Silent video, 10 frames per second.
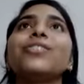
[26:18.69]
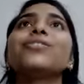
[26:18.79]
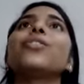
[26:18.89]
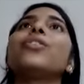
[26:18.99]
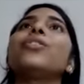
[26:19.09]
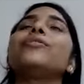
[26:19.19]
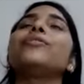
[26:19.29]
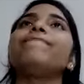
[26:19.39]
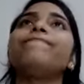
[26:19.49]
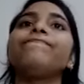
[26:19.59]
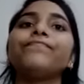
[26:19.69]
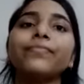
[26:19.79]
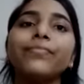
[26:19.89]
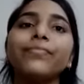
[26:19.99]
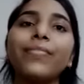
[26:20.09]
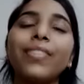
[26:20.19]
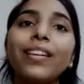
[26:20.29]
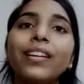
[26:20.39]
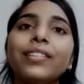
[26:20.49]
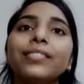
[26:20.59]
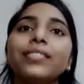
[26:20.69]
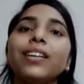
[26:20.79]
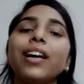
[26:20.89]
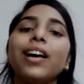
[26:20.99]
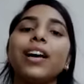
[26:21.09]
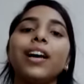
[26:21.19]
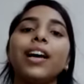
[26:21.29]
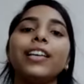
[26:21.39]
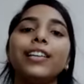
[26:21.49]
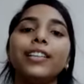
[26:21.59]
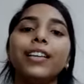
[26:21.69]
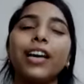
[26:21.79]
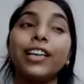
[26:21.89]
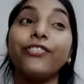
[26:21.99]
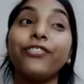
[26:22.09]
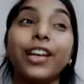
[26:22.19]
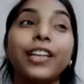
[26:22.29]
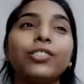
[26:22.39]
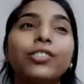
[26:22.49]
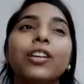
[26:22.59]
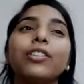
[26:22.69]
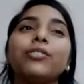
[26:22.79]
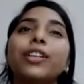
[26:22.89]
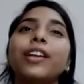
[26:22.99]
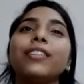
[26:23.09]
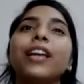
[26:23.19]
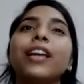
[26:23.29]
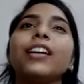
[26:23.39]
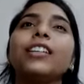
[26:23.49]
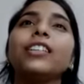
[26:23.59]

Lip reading: So I afraid to take that.